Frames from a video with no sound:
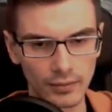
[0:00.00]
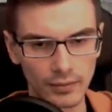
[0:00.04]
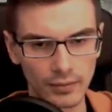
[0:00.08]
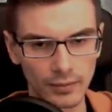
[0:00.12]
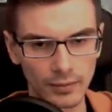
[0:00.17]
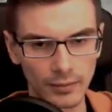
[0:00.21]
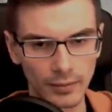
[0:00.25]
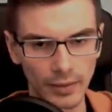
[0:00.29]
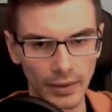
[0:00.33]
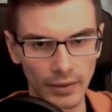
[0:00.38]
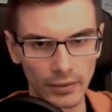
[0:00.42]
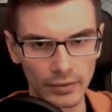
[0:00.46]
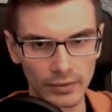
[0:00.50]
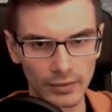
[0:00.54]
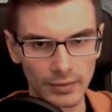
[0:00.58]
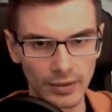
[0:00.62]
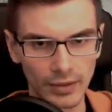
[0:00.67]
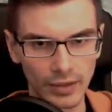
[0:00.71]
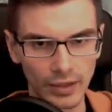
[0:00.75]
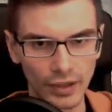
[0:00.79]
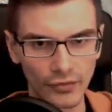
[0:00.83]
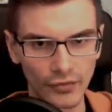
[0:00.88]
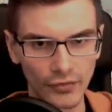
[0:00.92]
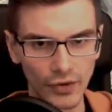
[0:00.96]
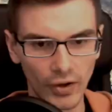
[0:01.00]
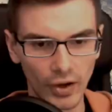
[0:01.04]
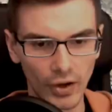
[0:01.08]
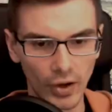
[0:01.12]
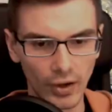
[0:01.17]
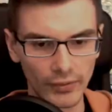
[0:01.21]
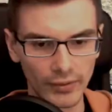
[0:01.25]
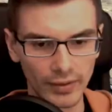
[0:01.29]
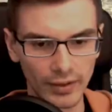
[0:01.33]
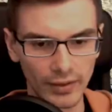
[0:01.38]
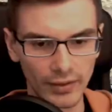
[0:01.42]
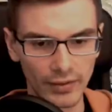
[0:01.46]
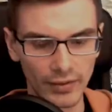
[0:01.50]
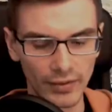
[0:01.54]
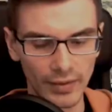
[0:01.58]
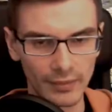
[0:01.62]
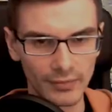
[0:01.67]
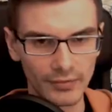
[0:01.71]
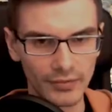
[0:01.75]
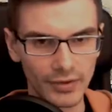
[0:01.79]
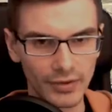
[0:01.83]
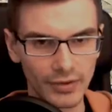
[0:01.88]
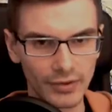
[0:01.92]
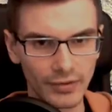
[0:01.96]
ultimate off on
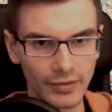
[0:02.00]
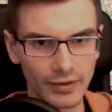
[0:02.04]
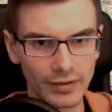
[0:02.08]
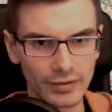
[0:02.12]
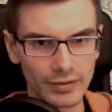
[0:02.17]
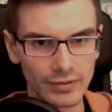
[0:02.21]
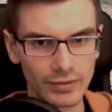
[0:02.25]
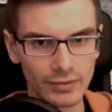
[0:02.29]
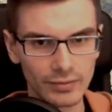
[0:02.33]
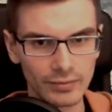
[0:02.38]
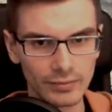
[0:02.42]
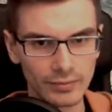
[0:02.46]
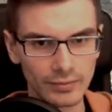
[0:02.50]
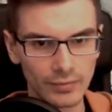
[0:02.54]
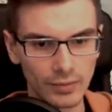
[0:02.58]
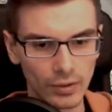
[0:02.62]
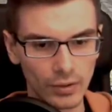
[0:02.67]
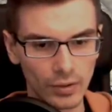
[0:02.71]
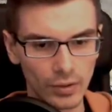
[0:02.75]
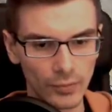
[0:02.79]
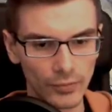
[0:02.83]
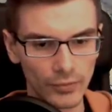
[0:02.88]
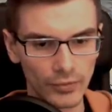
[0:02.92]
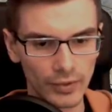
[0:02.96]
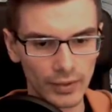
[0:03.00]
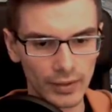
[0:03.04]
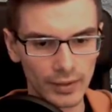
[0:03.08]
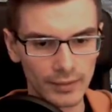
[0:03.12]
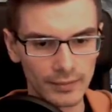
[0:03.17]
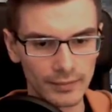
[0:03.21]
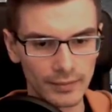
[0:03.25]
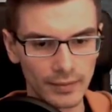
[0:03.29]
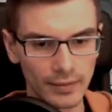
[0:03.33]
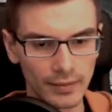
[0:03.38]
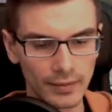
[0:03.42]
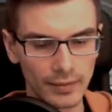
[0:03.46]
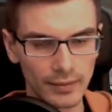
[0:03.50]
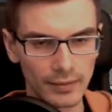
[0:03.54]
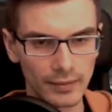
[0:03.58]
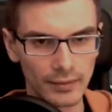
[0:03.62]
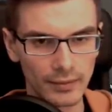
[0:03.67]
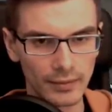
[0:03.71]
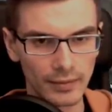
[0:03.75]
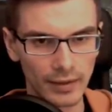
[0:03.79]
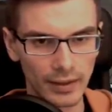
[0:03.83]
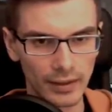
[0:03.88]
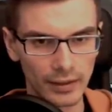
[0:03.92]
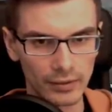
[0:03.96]
them very soon, hopefully.
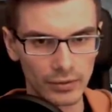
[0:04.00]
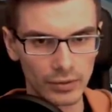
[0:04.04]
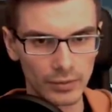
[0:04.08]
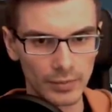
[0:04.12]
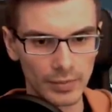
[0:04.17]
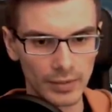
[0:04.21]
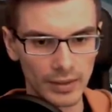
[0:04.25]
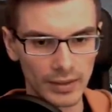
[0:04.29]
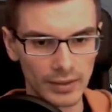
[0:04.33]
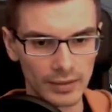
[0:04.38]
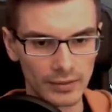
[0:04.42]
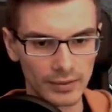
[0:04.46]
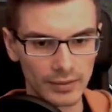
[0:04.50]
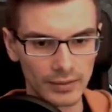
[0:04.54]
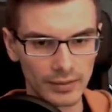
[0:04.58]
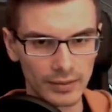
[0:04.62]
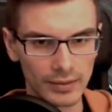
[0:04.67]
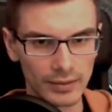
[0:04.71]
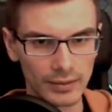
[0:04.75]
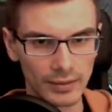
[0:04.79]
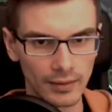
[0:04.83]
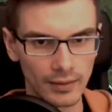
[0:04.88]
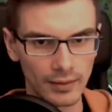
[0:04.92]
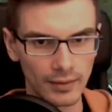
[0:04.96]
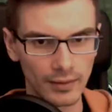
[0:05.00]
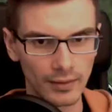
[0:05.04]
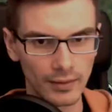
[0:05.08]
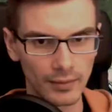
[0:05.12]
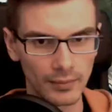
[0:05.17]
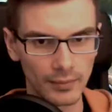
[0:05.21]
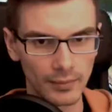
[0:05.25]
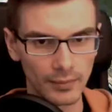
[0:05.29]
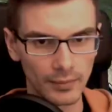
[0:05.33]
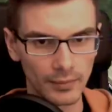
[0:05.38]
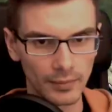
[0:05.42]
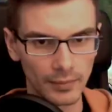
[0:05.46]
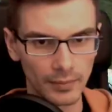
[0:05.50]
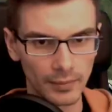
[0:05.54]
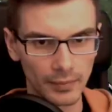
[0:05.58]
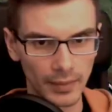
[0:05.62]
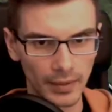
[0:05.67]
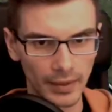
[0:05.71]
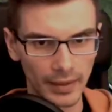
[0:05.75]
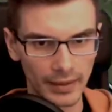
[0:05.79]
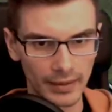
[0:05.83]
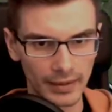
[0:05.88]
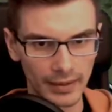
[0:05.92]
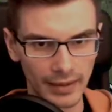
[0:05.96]
That could be interesting.
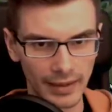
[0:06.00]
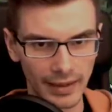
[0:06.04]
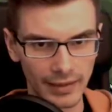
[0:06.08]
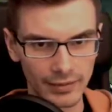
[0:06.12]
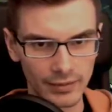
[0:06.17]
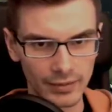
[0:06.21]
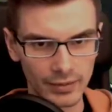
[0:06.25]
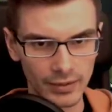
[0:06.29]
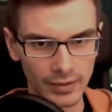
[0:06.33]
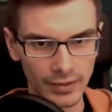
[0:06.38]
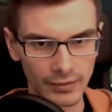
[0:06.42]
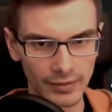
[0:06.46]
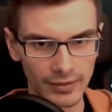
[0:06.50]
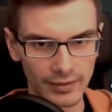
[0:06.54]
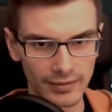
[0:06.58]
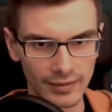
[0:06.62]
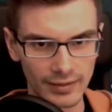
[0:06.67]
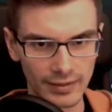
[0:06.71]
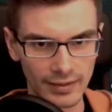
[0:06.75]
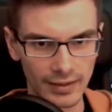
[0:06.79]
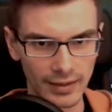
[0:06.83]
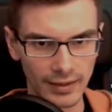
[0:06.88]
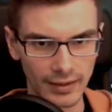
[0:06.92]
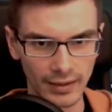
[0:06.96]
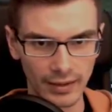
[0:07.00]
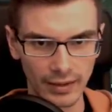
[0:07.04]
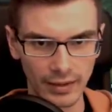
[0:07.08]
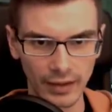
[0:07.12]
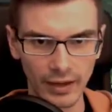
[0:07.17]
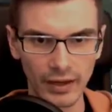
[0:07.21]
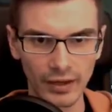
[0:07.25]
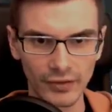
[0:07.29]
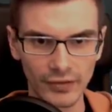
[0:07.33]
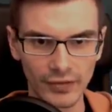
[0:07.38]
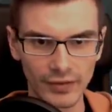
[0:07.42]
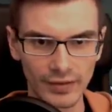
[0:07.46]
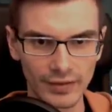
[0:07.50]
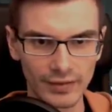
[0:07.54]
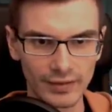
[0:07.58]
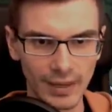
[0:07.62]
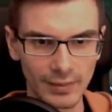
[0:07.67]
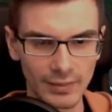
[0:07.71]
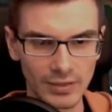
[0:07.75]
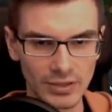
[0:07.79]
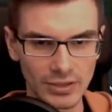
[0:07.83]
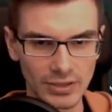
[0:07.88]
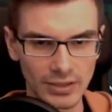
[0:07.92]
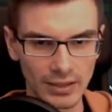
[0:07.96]
But as you can already see here, a lot of his
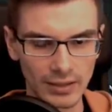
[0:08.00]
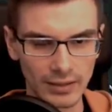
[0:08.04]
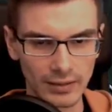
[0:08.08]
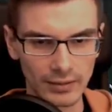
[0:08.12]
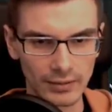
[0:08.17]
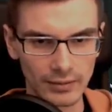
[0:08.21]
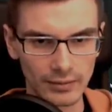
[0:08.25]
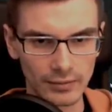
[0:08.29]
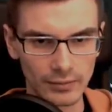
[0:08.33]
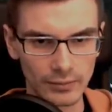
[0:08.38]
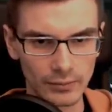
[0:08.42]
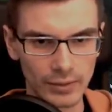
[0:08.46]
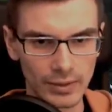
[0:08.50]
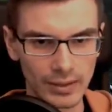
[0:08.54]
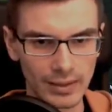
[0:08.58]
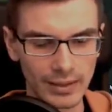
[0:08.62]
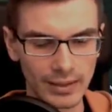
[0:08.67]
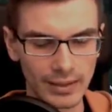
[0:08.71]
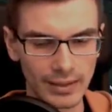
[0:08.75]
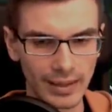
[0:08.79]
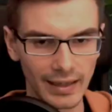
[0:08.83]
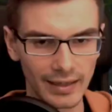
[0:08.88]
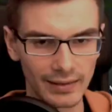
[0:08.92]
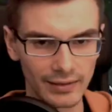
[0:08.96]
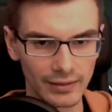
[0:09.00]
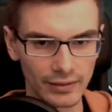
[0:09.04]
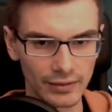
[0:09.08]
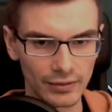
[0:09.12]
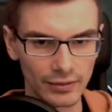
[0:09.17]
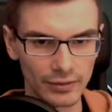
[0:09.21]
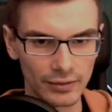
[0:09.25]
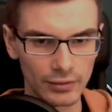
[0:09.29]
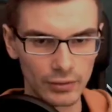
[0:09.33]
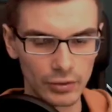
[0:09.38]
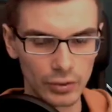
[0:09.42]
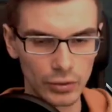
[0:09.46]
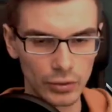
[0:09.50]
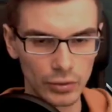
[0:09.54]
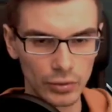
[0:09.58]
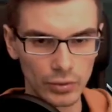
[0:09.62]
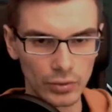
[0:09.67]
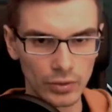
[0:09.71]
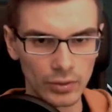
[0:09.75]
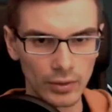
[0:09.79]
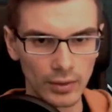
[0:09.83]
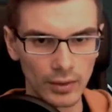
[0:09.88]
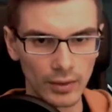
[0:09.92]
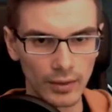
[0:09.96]
damage really lies in his
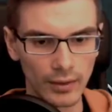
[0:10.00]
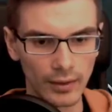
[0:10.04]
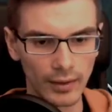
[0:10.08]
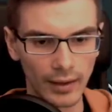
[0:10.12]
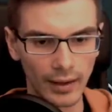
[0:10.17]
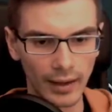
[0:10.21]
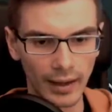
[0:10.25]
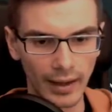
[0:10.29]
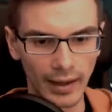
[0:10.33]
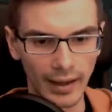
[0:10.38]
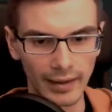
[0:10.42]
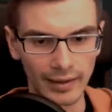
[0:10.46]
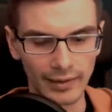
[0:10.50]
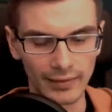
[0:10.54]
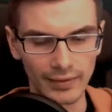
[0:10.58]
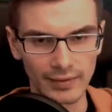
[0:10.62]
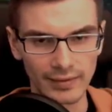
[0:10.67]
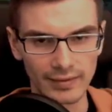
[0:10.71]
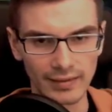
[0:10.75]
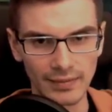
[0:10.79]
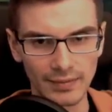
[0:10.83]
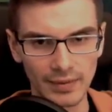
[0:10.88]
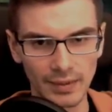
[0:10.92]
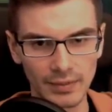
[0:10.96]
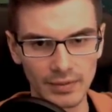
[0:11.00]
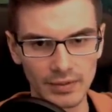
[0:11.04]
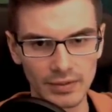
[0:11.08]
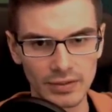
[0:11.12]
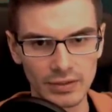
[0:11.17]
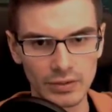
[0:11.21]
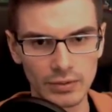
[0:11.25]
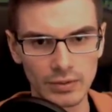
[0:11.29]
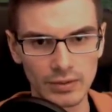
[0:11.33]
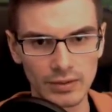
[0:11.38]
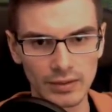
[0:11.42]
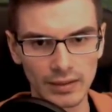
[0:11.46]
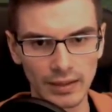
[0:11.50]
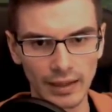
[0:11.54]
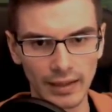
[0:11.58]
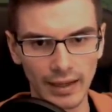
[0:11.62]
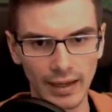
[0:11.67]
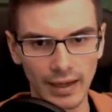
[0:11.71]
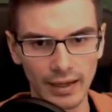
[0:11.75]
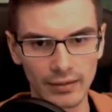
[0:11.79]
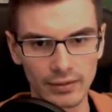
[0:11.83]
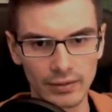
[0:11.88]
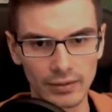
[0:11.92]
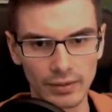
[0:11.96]
2. And at the same time his 2 is kind of
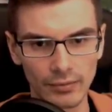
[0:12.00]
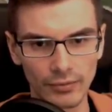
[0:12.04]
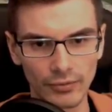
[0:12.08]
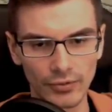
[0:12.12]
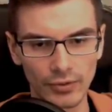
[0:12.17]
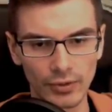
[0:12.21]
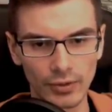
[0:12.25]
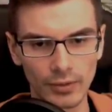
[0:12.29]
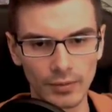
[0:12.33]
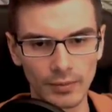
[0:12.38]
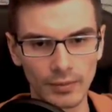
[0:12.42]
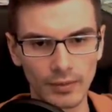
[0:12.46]
hard to confirm